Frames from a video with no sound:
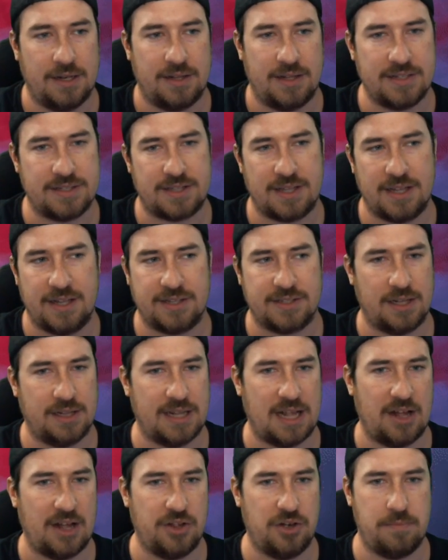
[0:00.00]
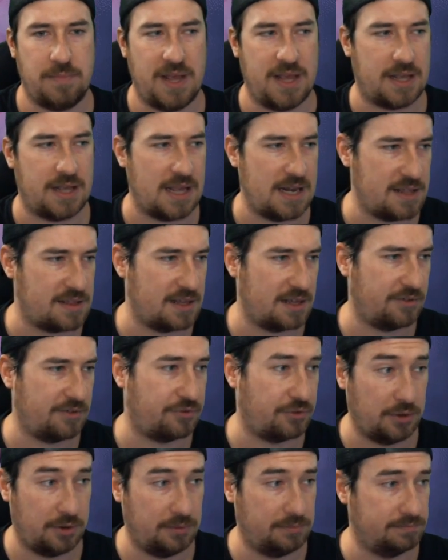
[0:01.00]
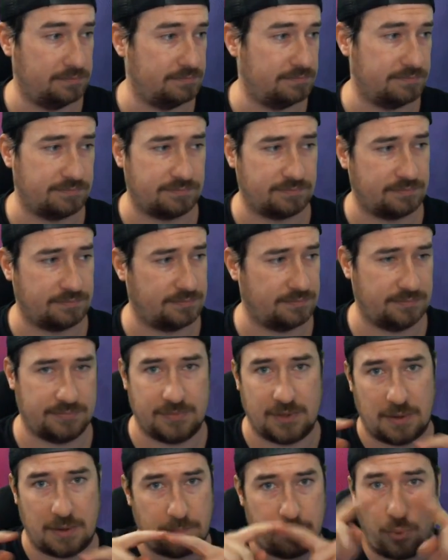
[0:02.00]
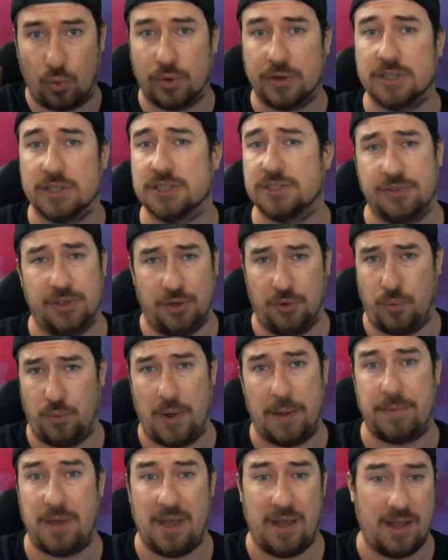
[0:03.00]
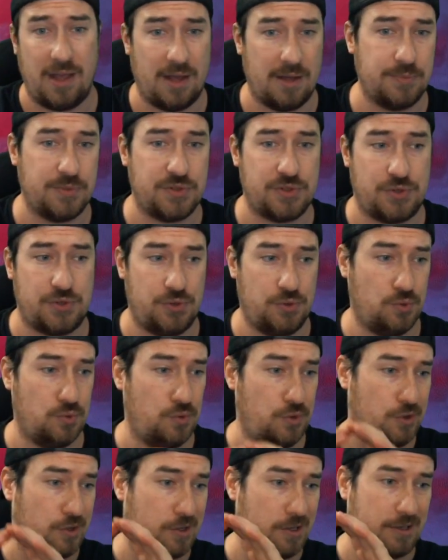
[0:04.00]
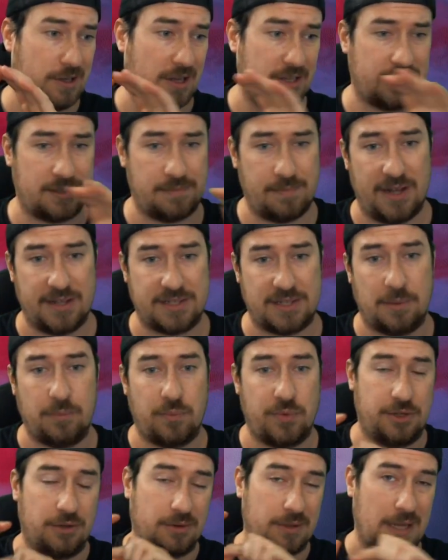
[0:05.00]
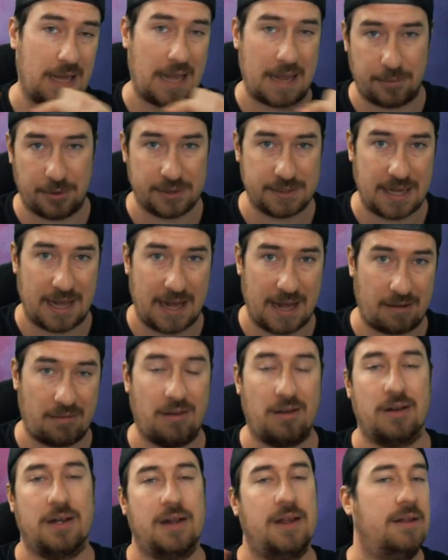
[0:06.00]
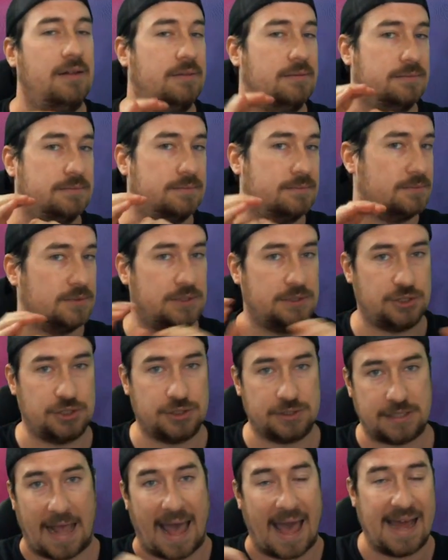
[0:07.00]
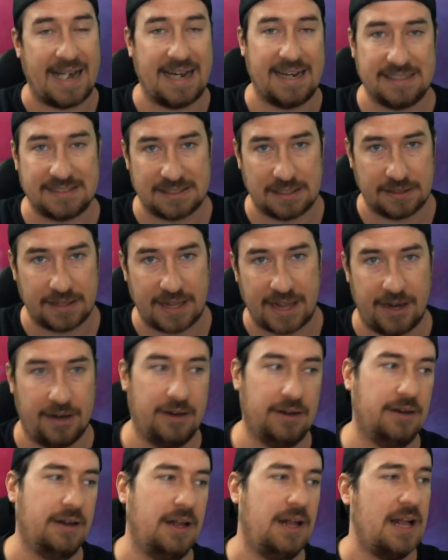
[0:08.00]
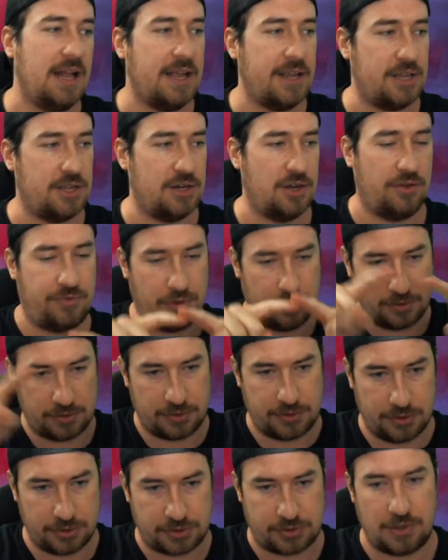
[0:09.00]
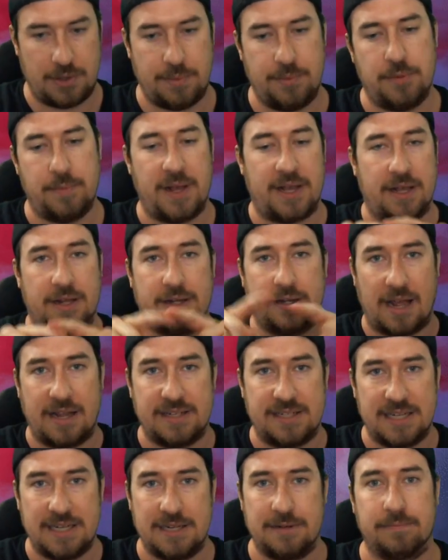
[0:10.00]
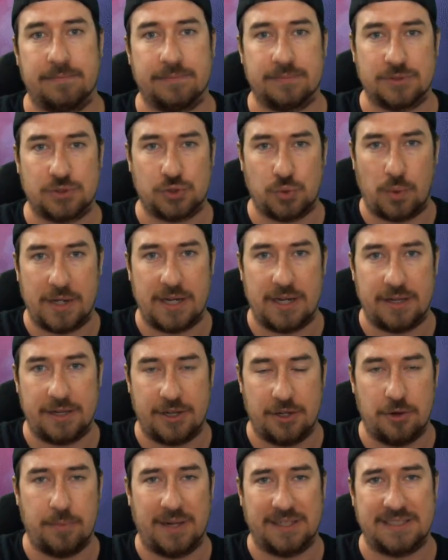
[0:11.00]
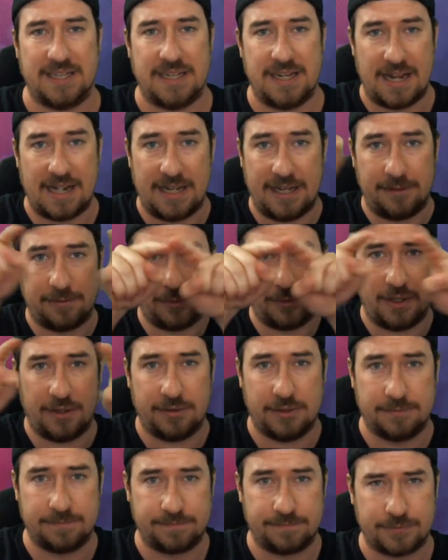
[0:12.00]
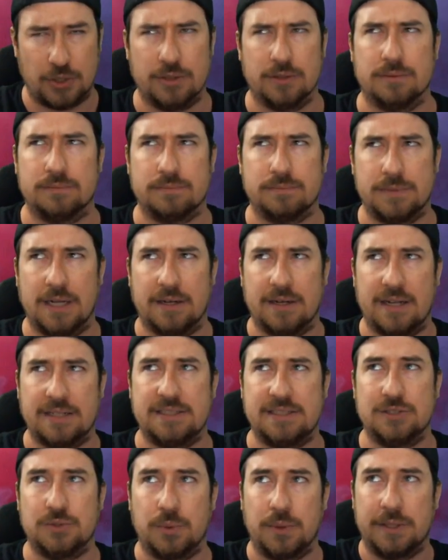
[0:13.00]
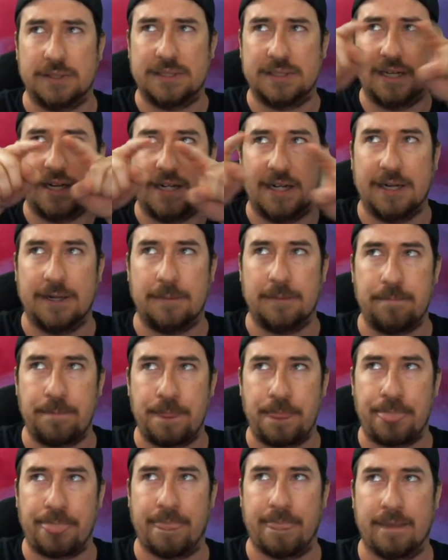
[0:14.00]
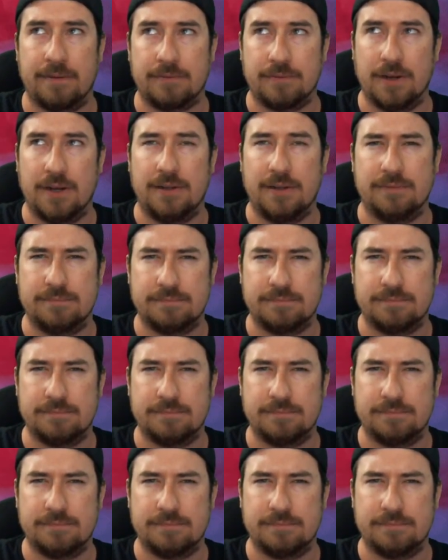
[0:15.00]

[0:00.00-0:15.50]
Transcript: these things allow you to make anything from borders for your webcams to, you could customize something with your gamer tag on it and just add it as a layer. You know, if your stream, you make it 1920, you know, by 1080, whatever. Or yeah, 1920, 1080, right?